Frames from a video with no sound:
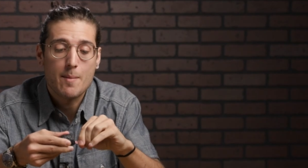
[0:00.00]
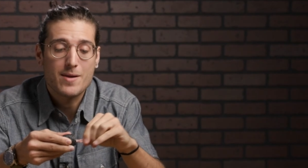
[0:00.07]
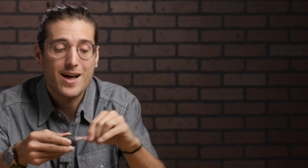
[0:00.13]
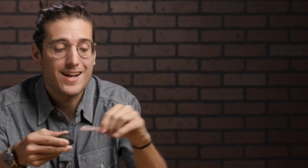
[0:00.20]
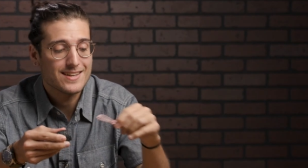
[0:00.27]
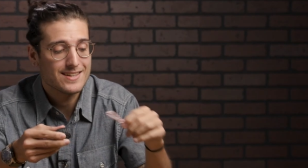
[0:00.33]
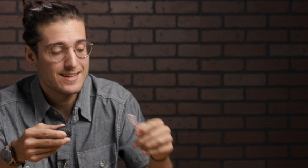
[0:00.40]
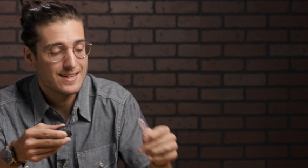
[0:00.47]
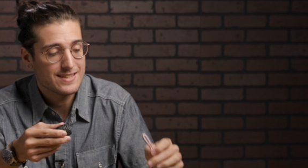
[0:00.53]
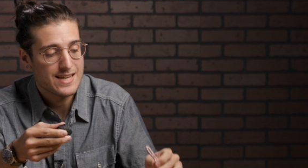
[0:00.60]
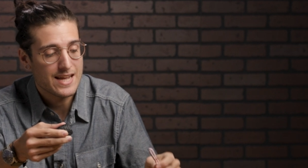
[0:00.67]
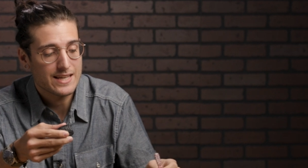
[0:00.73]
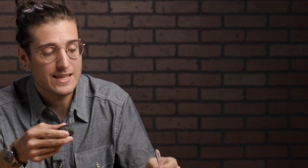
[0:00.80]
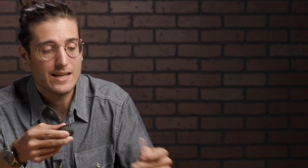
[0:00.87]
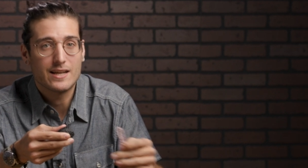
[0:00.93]
I'm not
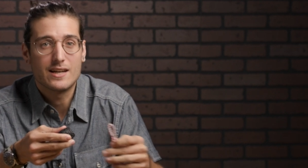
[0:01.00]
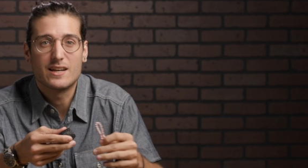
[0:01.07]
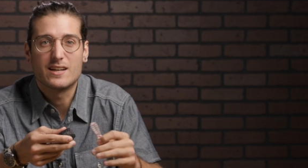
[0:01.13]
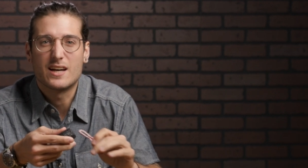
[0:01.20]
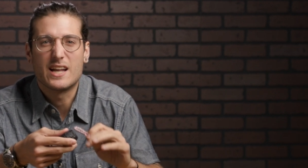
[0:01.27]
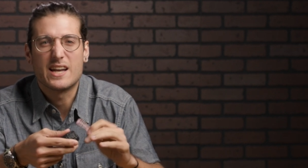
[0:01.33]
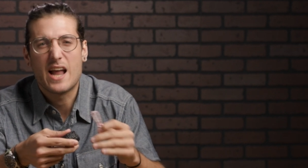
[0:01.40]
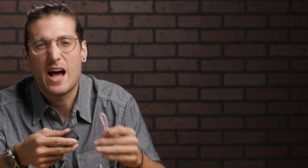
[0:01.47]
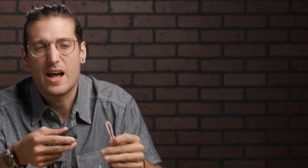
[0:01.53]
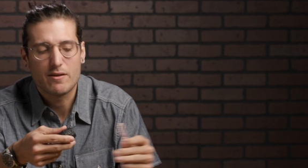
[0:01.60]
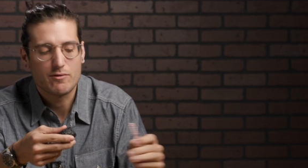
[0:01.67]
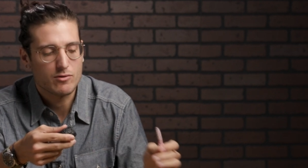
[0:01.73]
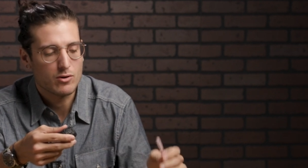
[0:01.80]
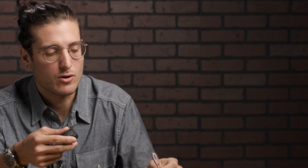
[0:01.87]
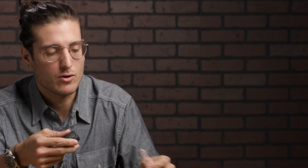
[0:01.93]
taking a
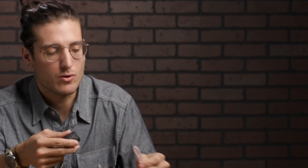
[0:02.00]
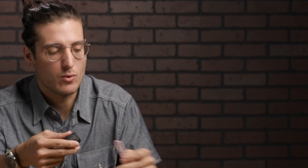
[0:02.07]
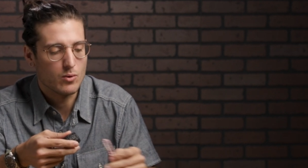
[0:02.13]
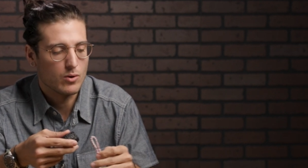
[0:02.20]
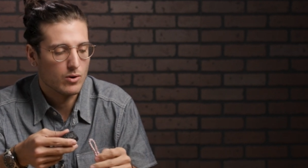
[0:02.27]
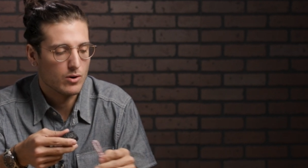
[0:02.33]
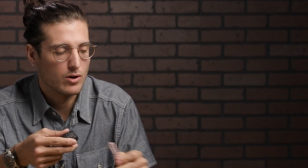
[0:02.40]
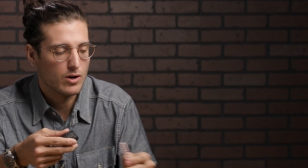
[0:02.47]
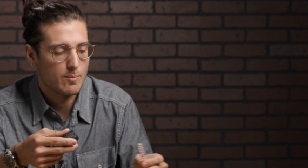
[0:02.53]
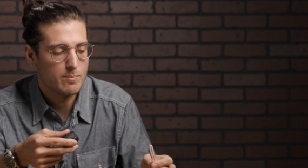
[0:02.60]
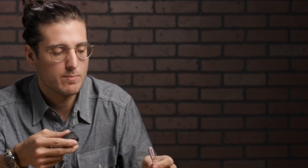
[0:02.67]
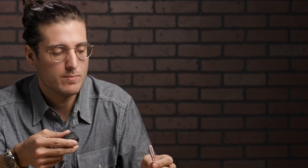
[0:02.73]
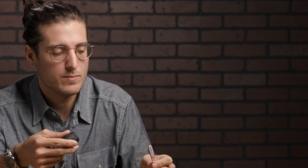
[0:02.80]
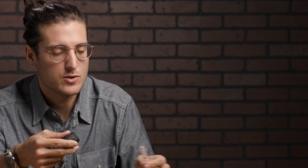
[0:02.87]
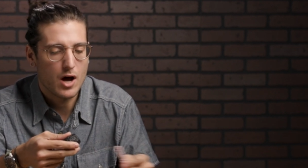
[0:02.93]
knife or a
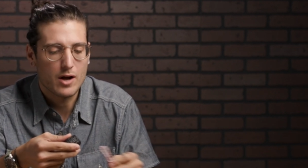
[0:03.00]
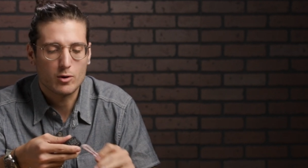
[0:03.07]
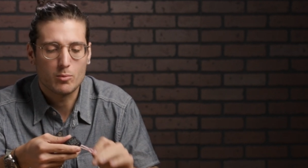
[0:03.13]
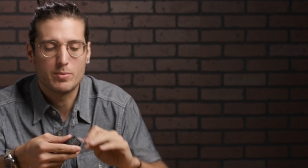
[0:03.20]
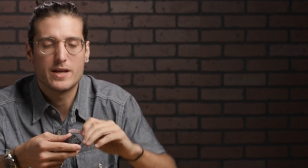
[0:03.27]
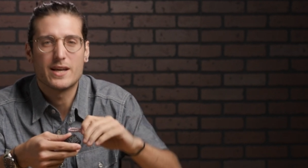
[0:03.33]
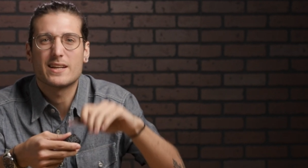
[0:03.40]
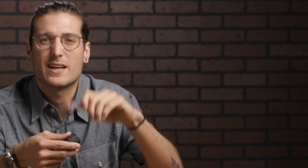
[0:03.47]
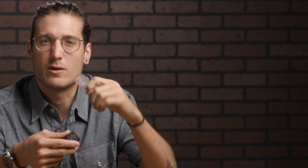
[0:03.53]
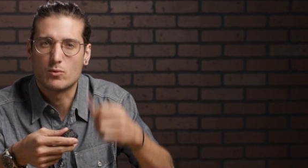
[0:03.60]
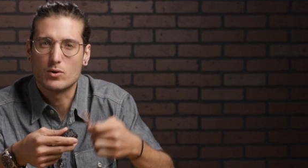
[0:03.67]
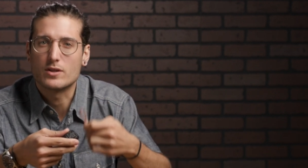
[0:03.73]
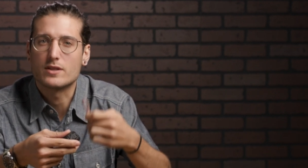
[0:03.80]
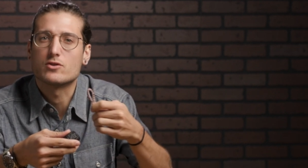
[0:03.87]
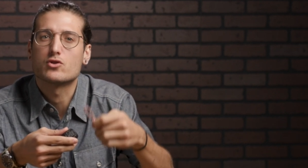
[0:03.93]
dottle pick and
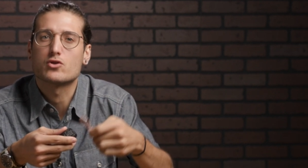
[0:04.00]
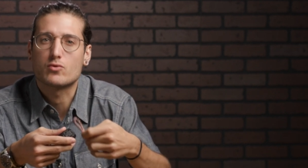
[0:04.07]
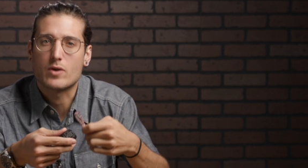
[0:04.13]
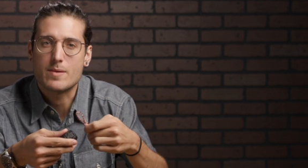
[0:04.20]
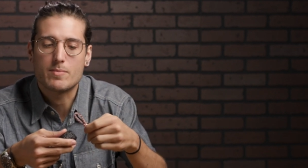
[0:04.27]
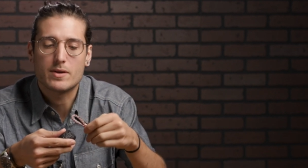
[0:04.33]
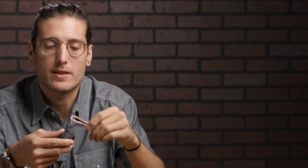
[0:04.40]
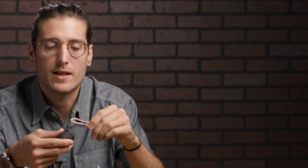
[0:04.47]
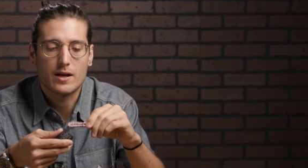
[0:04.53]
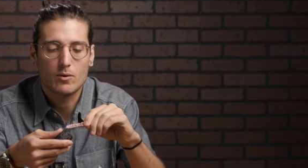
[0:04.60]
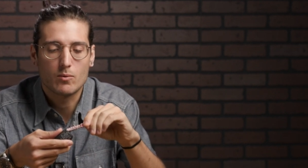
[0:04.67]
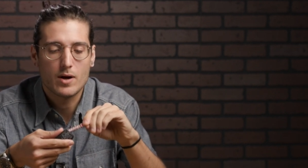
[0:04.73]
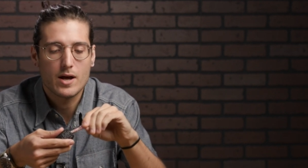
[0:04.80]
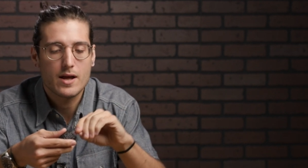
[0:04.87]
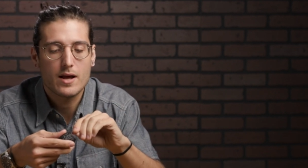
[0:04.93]
really scraping that
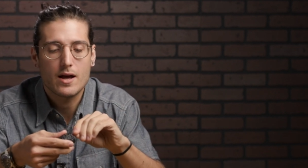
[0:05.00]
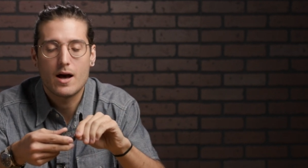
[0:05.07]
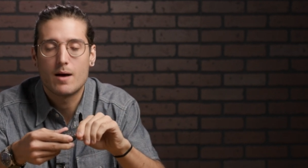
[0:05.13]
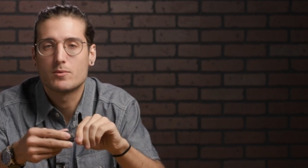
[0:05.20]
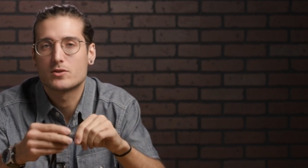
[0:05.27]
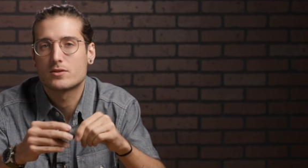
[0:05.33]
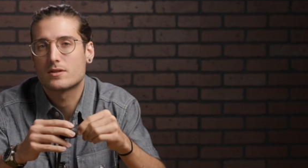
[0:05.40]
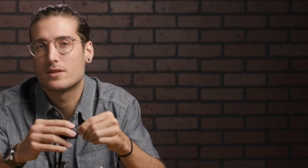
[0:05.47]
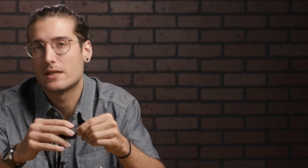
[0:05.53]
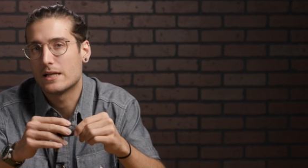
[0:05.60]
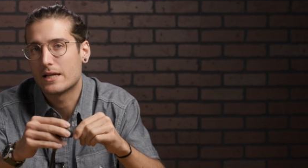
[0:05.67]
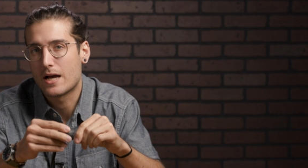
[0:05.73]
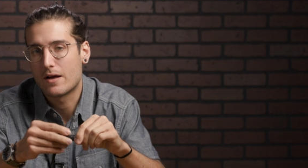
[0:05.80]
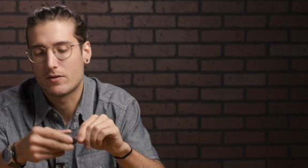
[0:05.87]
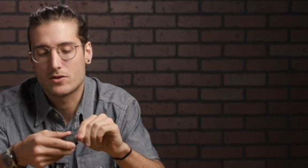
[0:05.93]
away. I'm just
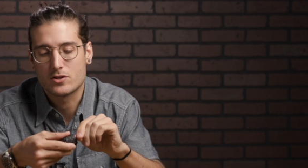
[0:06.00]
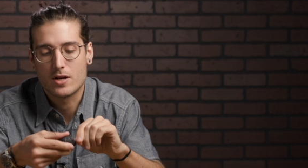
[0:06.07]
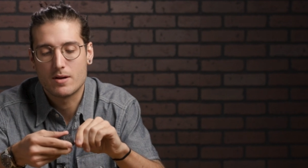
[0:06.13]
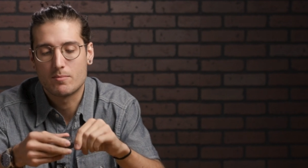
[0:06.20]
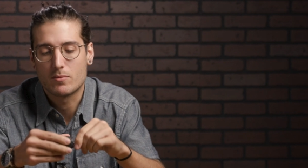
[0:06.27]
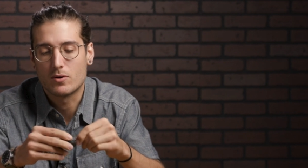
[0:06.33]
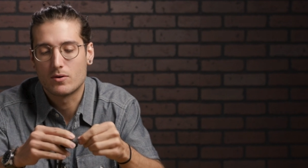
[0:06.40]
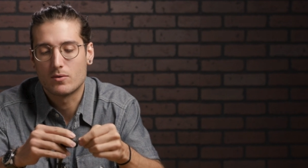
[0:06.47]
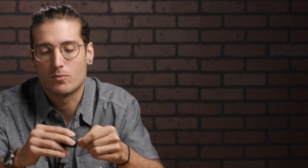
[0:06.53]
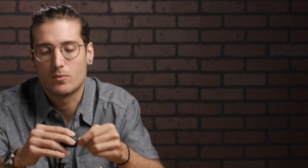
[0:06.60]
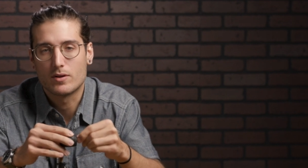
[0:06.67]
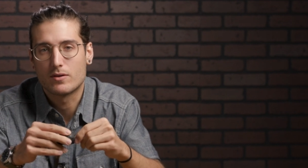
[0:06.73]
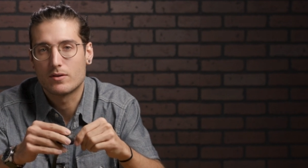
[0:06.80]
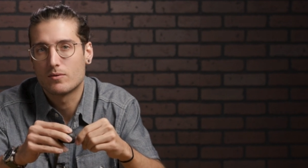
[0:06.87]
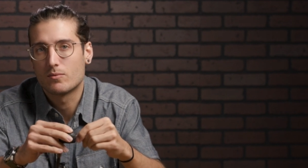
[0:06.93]
cleaning out the chamber
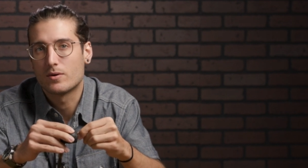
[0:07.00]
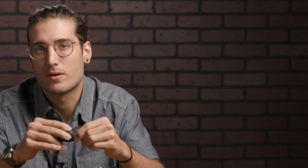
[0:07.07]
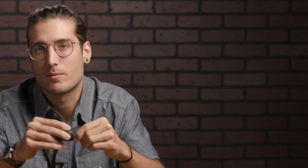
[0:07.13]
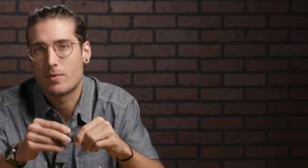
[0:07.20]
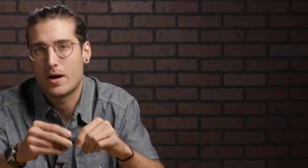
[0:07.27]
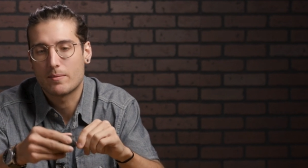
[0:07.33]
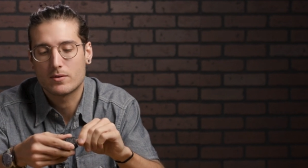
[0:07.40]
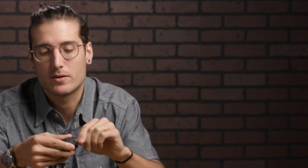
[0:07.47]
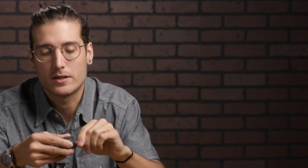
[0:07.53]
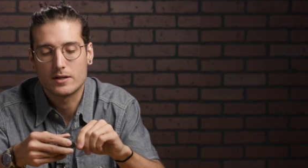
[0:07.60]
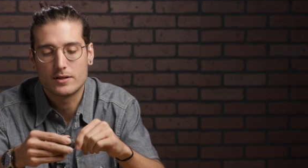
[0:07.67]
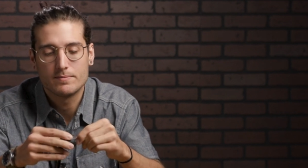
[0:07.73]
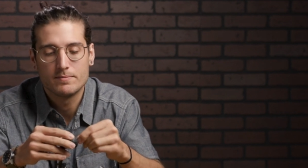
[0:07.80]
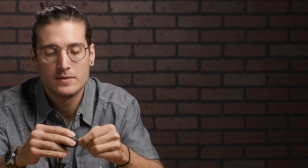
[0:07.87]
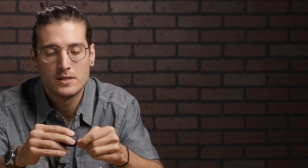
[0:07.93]
with a pipe
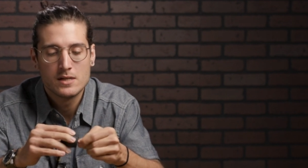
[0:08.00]
cleaner.